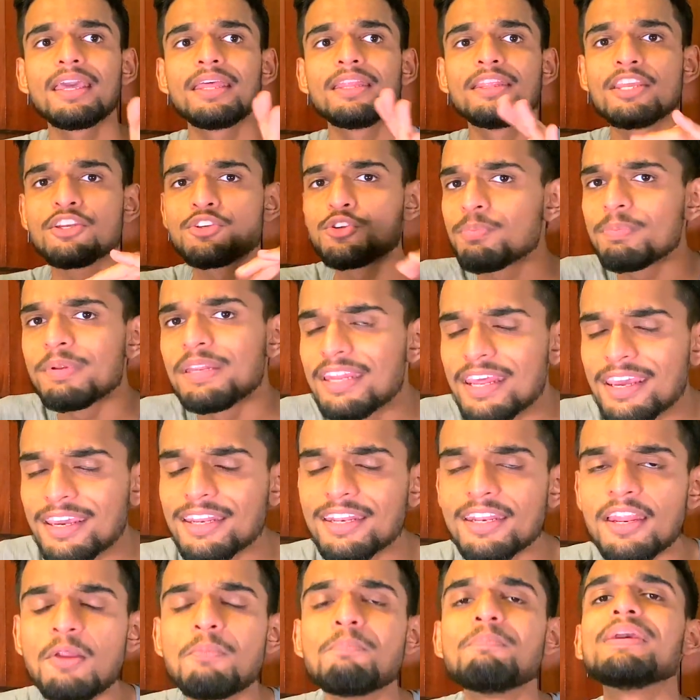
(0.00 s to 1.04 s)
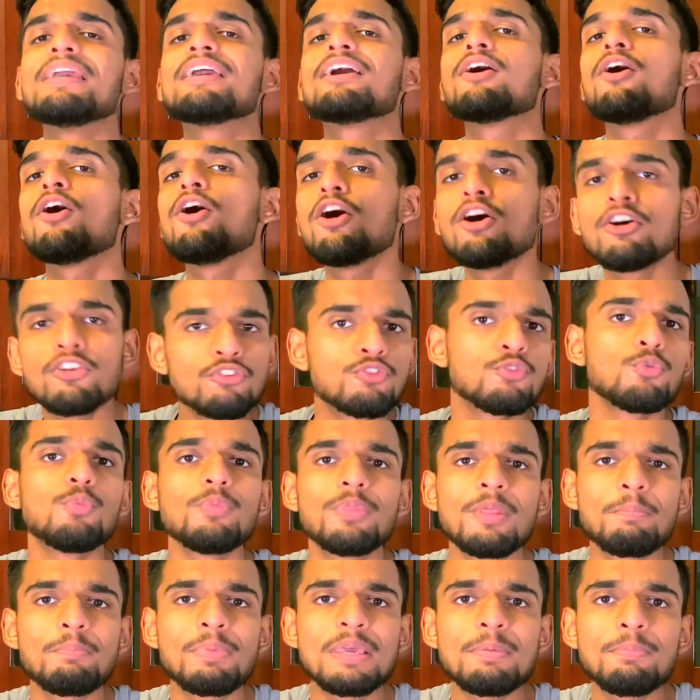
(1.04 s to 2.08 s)
they should be taken down because
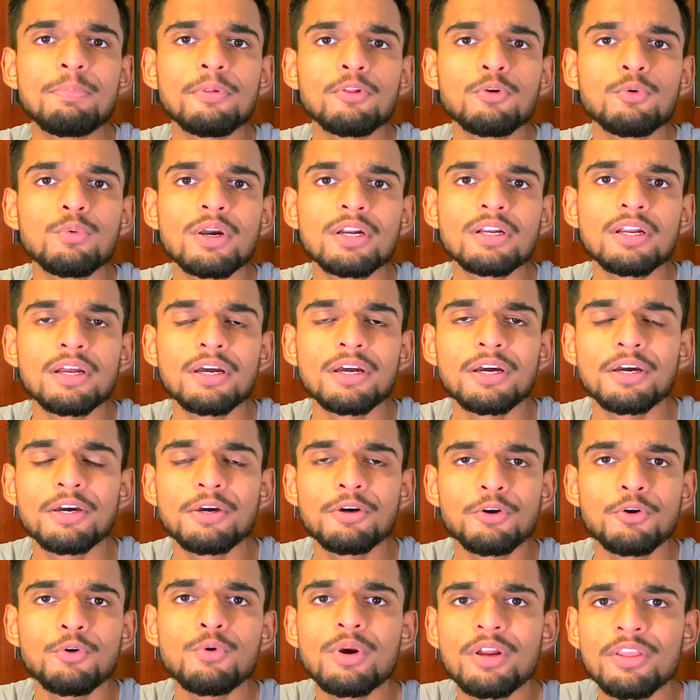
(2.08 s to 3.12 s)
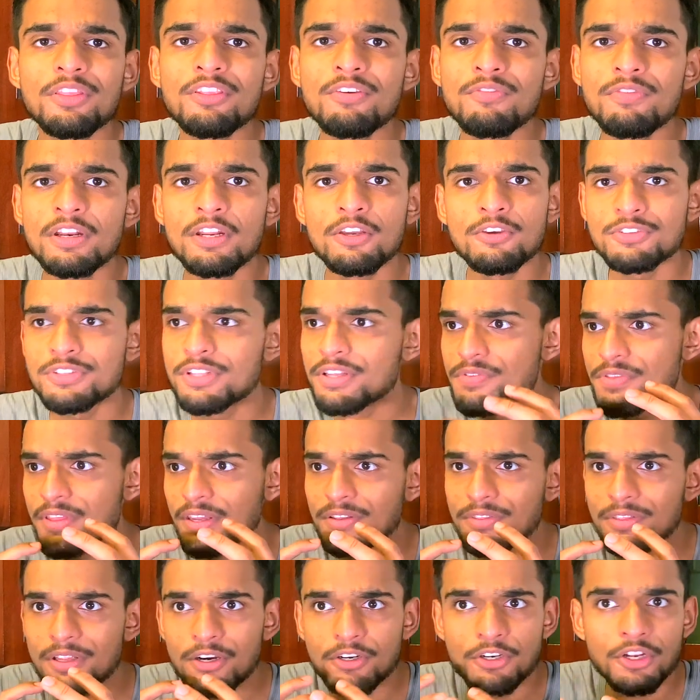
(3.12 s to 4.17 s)
the people who are in the videos,
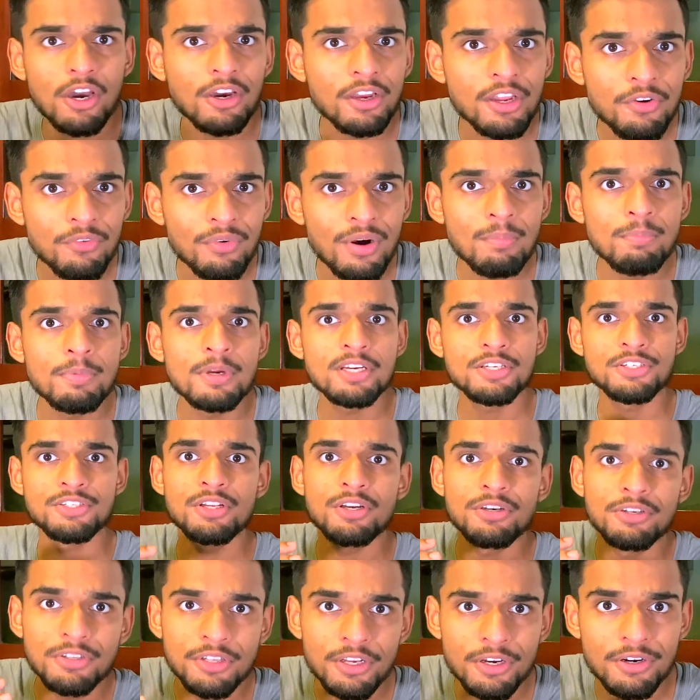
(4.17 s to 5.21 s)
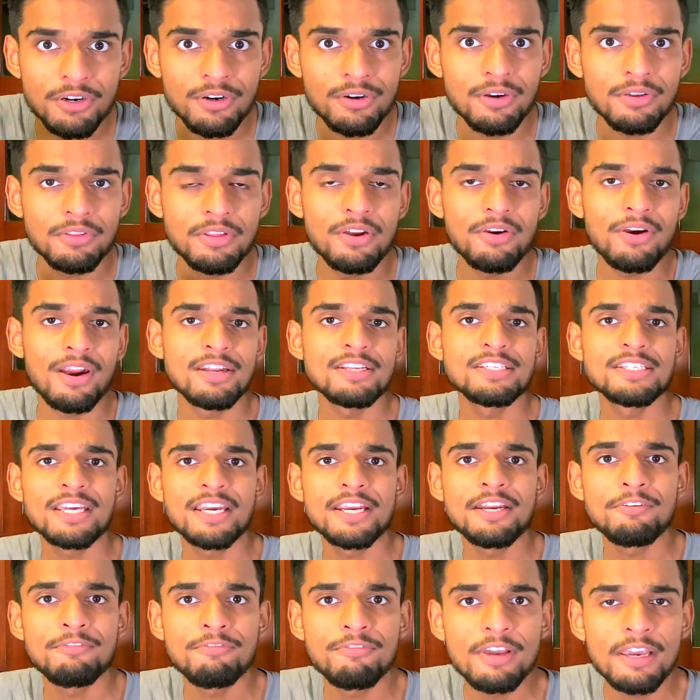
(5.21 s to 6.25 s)
they're talking rubbish, they're
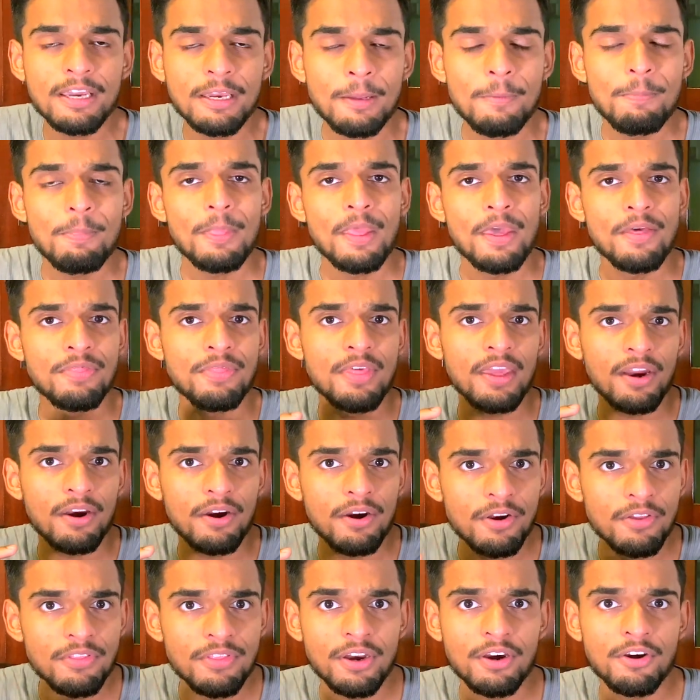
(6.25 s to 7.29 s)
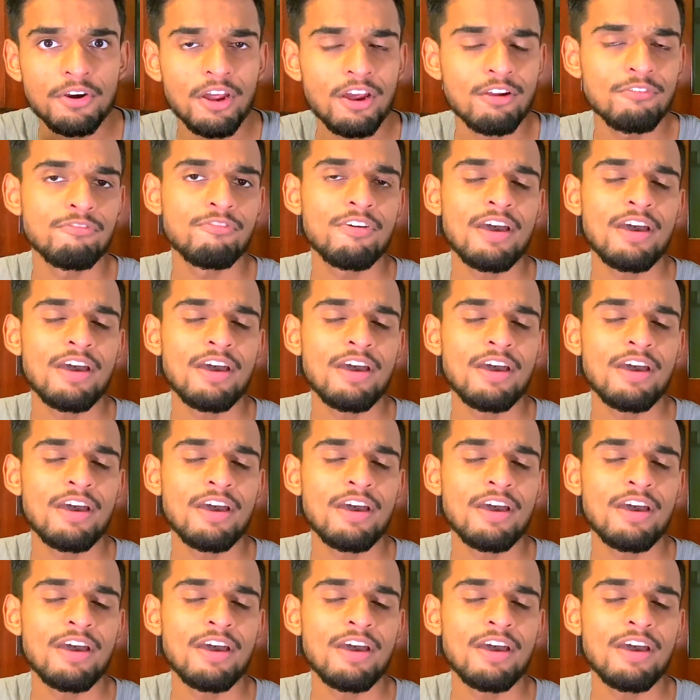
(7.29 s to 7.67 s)
unscientific, they're not